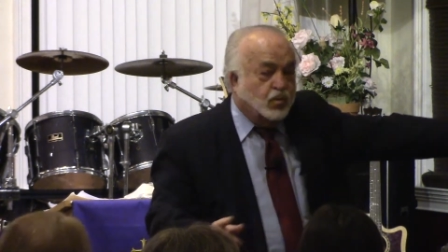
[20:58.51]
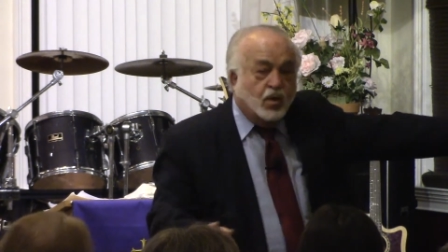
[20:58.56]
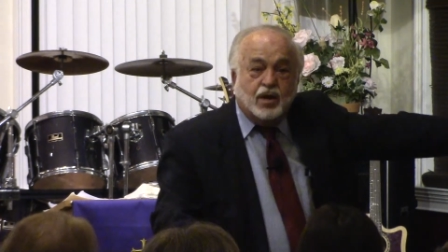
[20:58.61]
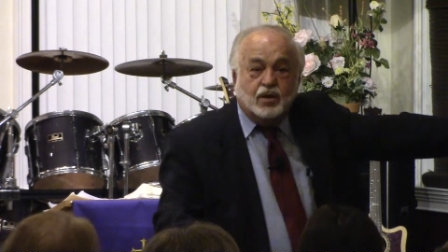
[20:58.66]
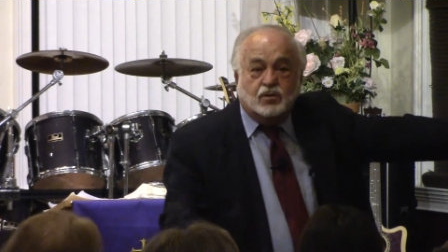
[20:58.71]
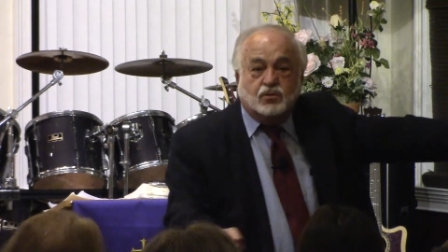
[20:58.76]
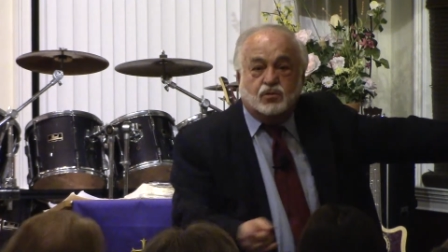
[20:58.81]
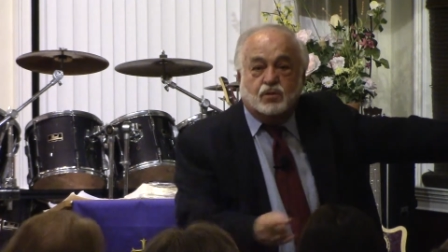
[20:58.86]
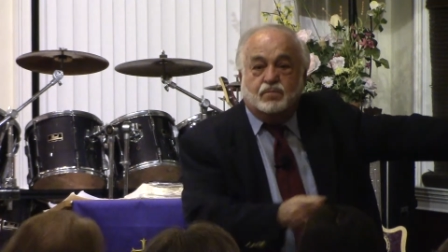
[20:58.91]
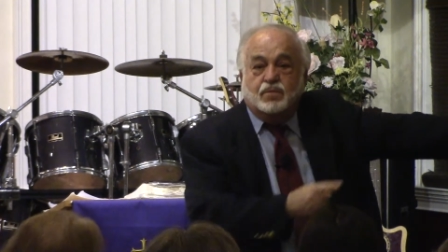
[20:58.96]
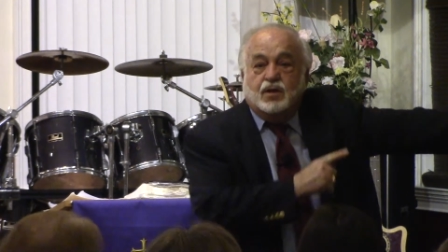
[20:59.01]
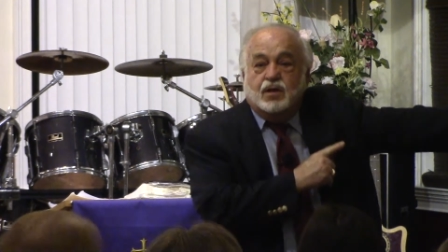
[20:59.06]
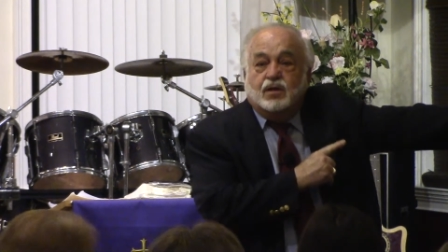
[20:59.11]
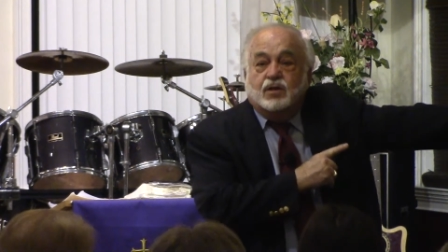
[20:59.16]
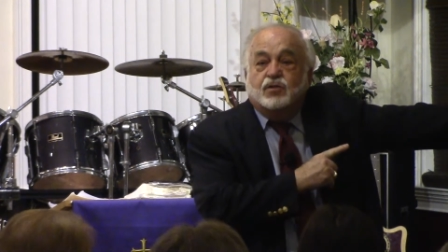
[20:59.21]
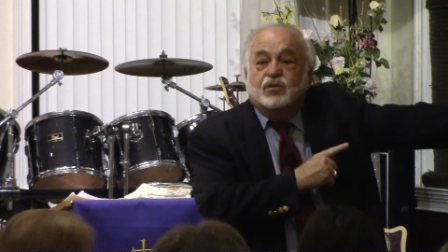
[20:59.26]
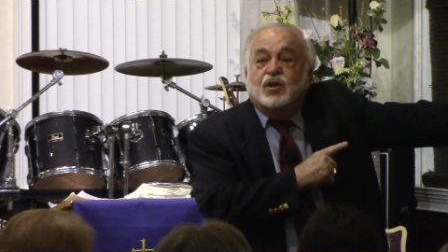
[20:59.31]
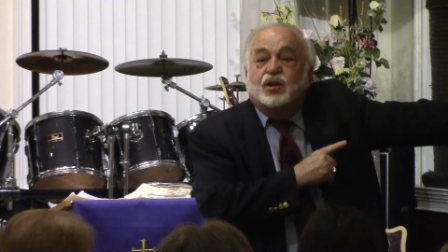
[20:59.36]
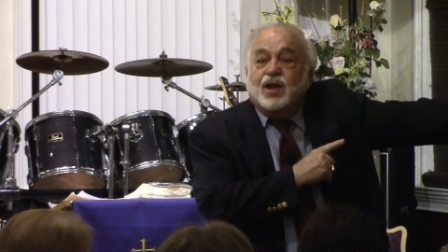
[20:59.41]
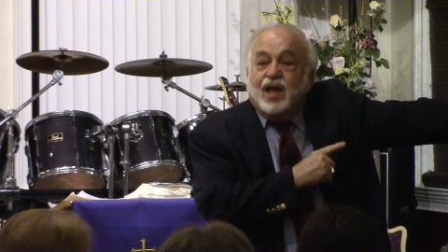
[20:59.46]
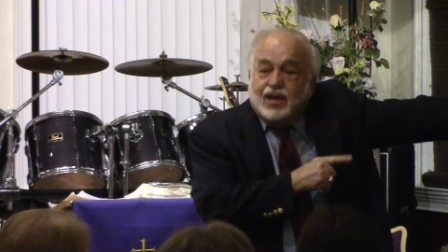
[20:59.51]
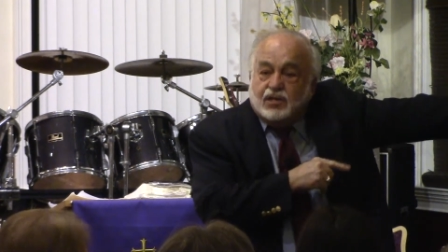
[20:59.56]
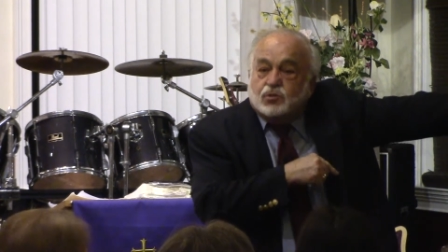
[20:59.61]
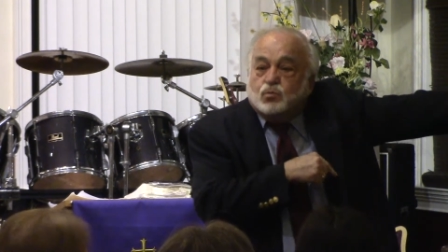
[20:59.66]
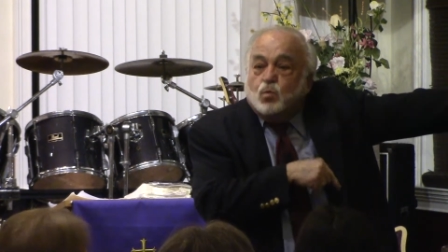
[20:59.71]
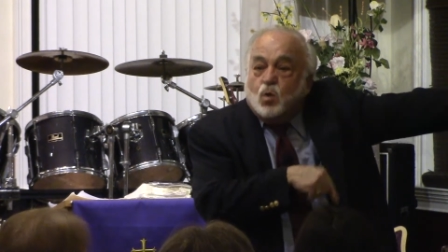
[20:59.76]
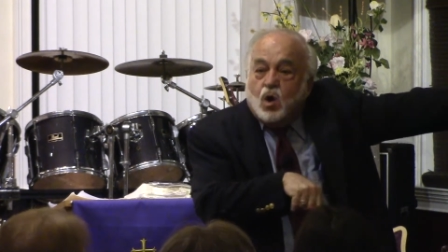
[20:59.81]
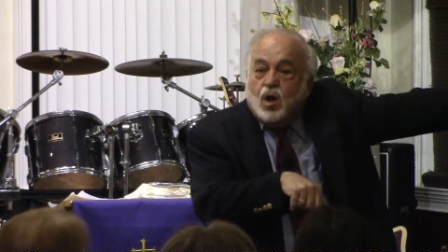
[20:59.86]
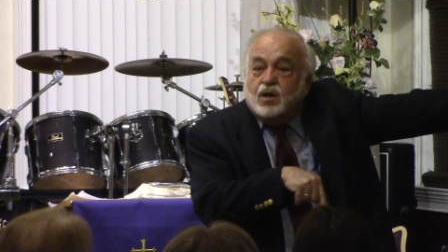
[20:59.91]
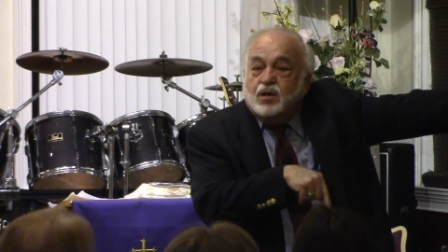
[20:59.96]
waiting to be the next
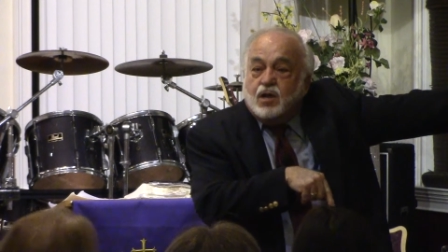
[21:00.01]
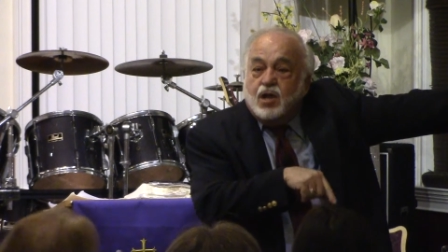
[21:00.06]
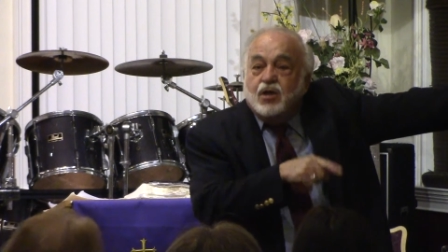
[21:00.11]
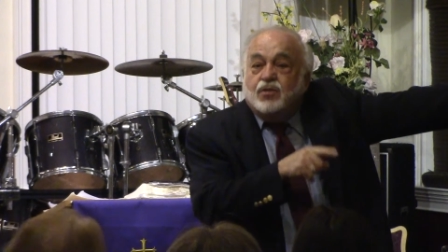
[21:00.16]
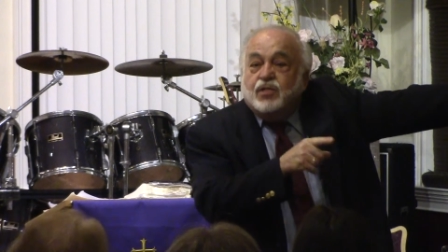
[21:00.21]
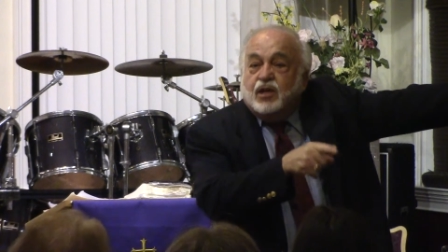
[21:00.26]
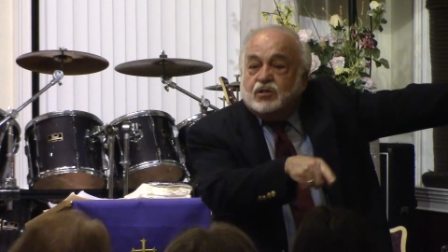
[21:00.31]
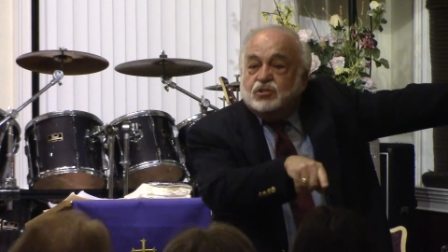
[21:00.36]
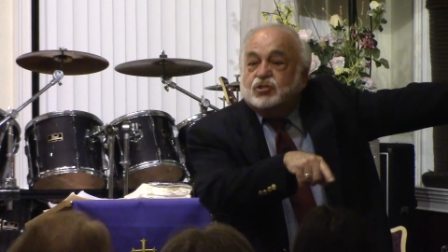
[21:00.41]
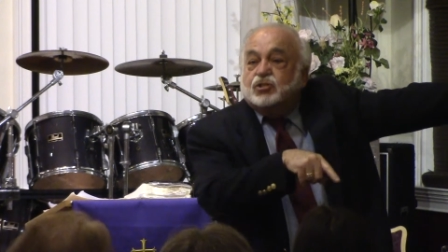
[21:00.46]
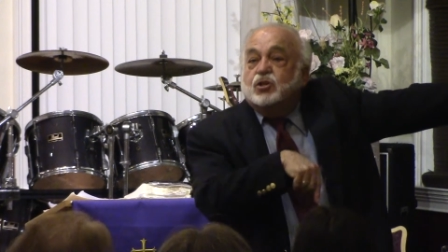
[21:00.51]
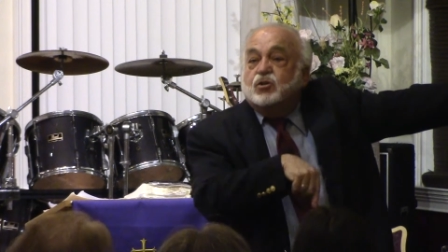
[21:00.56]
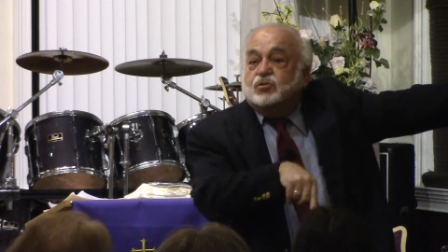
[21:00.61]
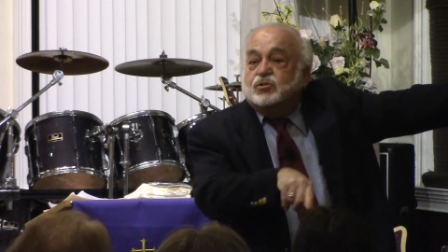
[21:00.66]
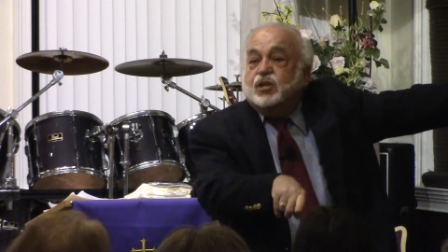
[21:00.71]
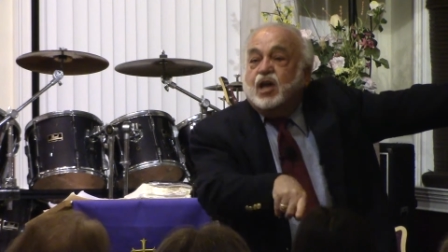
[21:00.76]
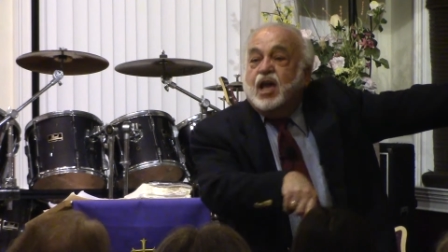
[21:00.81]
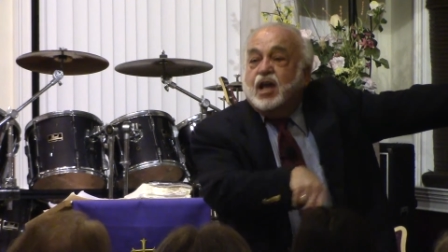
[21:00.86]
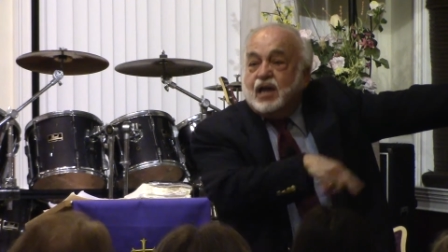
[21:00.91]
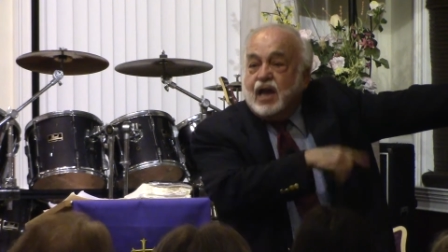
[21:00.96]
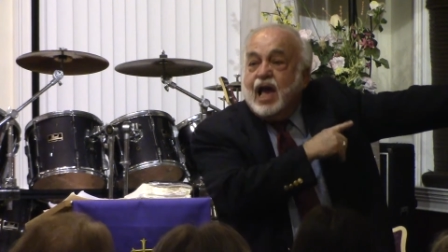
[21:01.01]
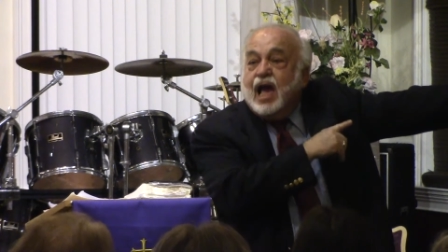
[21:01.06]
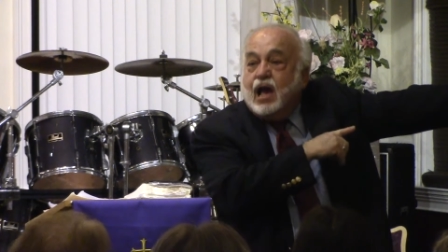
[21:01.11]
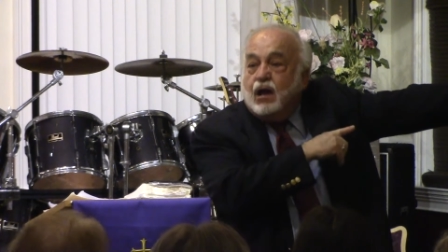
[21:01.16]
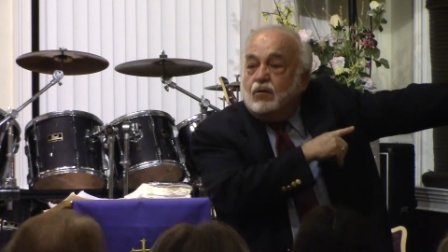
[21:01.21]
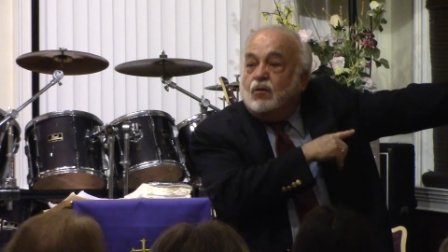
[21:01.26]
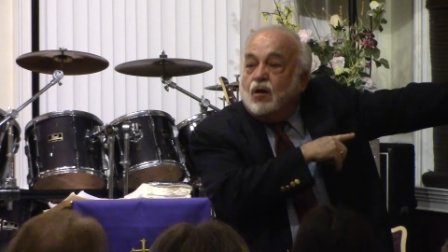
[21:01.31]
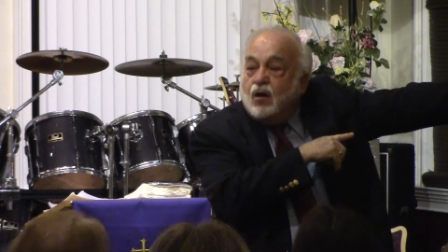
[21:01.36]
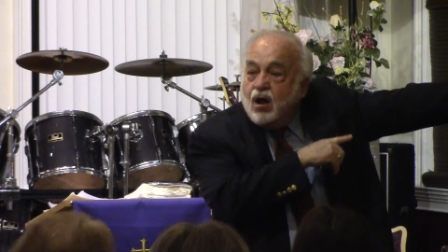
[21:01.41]
one that she'll take out.